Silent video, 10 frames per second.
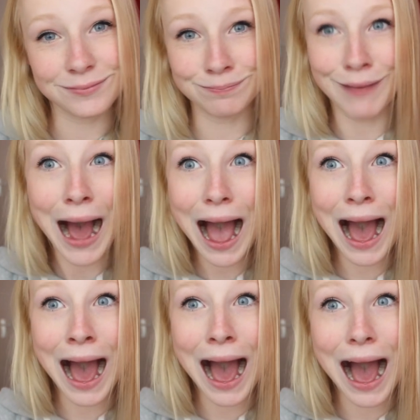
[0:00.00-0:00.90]

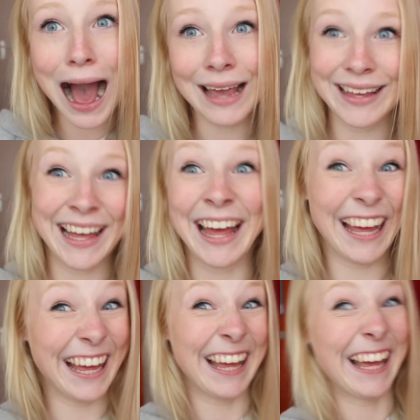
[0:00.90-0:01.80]
Bye!
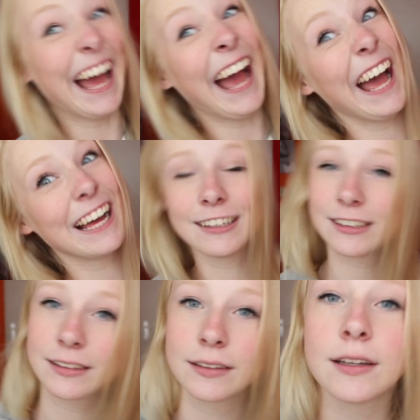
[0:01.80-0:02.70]

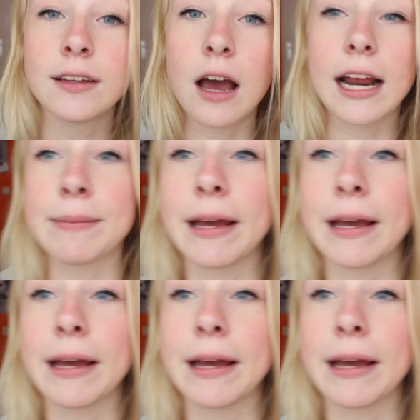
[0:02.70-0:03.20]
Okay,